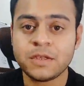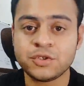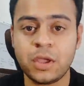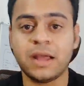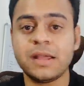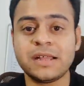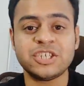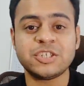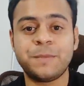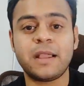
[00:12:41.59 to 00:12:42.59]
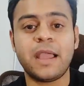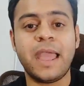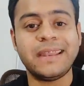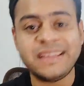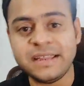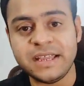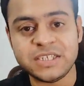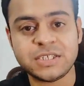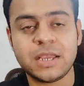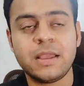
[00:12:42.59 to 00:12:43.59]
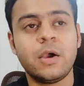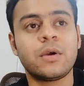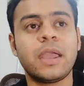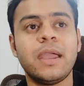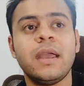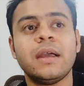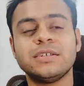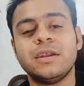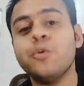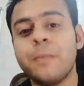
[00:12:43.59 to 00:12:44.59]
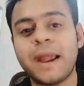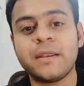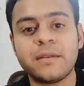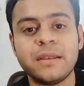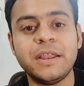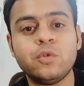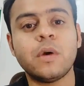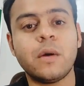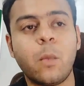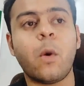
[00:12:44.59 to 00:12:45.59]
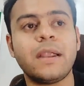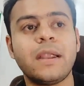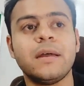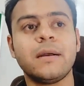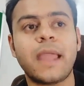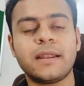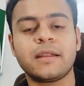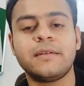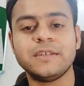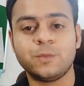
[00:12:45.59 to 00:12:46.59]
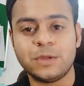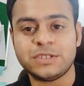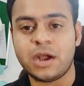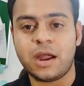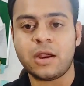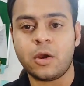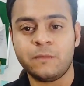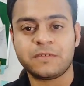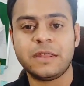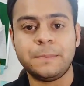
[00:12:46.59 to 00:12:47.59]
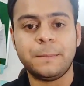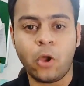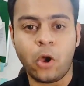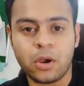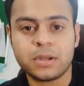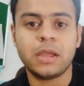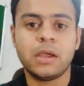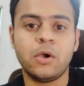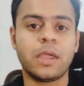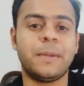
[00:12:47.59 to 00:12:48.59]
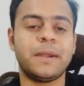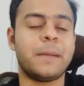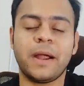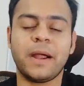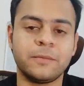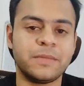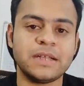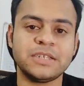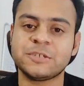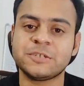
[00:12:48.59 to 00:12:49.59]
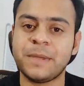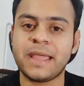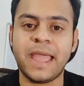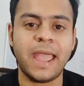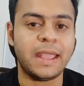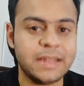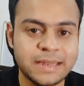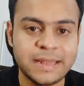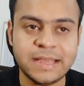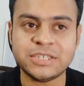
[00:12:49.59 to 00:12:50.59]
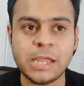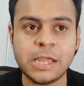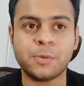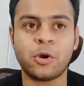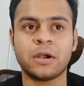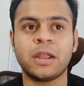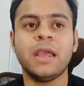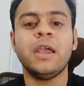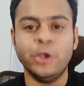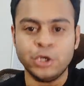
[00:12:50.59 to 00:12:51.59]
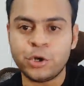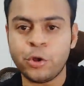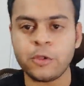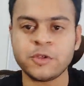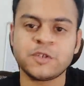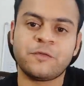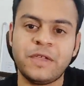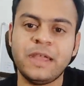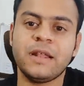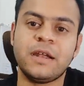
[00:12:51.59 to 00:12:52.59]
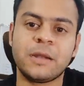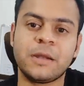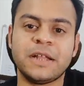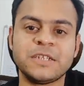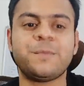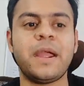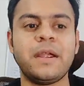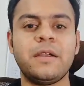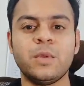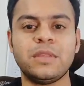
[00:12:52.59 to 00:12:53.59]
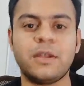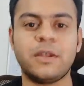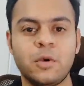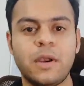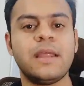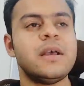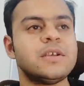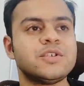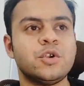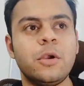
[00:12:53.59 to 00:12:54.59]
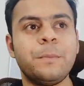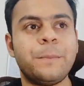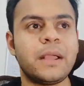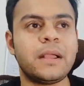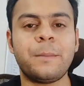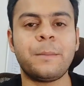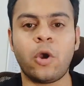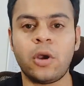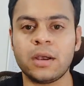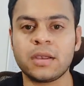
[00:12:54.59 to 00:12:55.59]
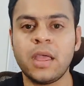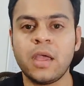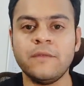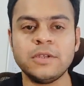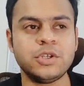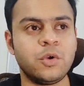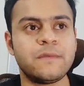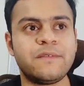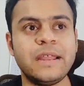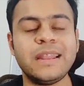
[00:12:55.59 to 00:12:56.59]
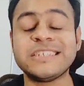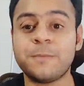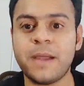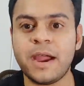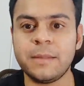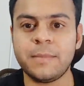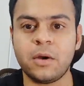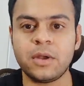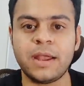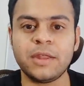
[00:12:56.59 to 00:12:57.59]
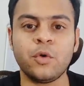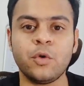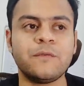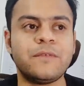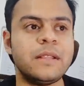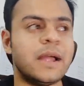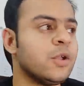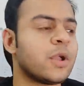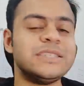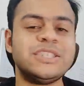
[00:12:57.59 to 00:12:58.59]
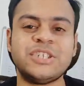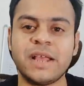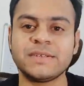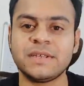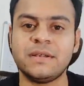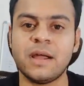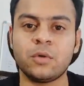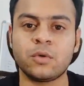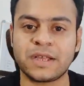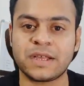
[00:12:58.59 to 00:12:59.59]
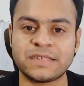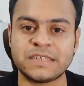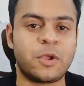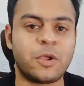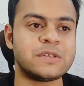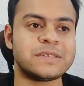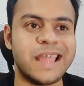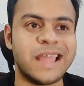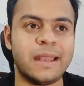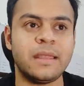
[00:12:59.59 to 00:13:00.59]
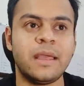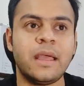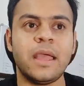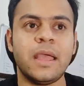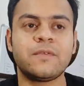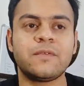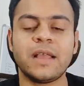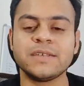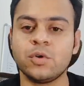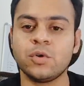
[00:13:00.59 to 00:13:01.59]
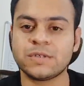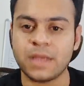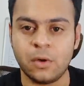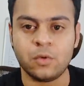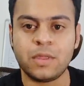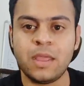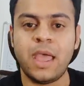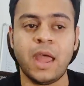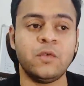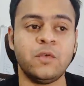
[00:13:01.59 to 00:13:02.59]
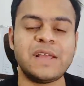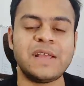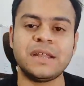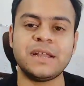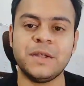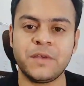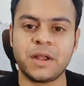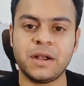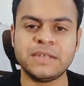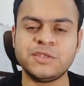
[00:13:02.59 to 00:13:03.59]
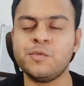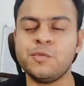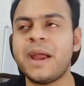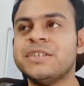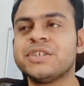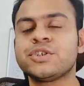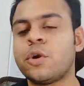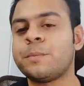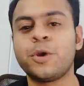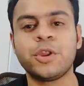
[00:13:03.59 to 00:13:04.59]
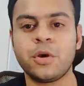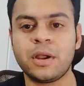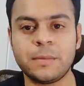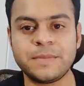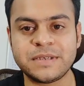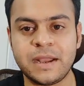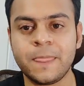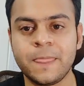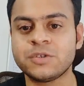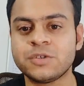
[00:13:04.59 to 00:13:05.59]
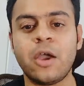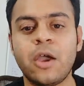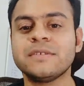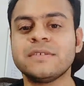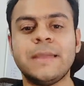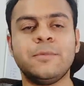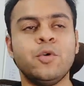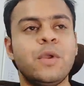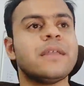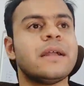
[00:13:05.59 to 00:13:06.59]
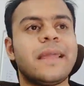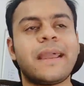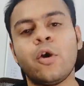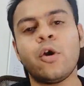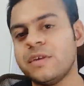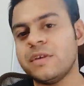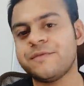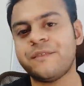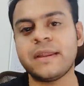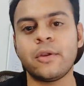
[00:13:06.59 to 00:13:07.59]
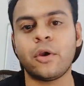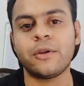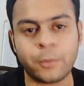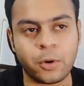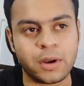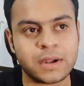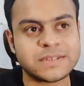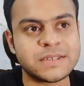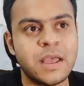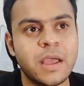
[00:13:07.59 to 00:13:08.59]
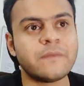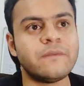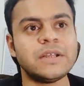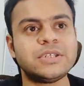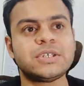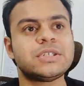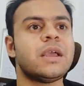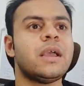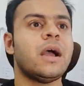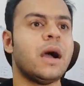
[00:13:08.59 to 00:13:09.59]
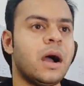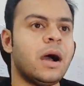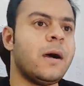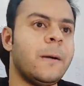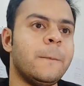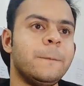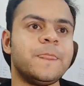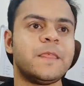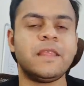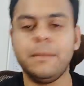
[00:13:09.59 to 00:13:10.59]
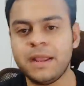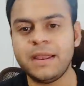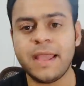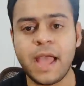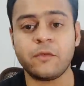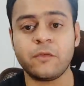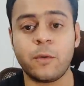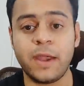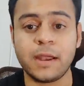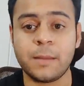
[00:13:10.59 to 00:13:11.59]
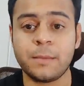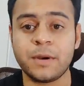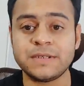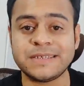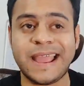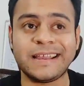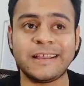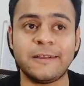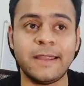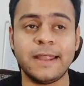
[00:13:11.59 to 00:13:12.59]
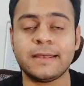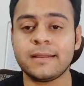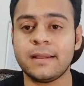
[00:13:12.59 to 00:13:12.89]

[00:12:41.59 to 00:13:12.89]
So yeah, just pick any niche. Okay, you might need to avoid the categories which are obviously blocked. Okay, but apart from that, just pick any niche, any product. You should also feel a little bit inspired with it. All right, so don't pick a product which you don't feel inspired about and you don't feel that you can chase it down to success, because then if things go south and if you face any difficulties, you might not put in your 100%. So I always keep doing that. I always find a lot of products which seemingly have great numbers and great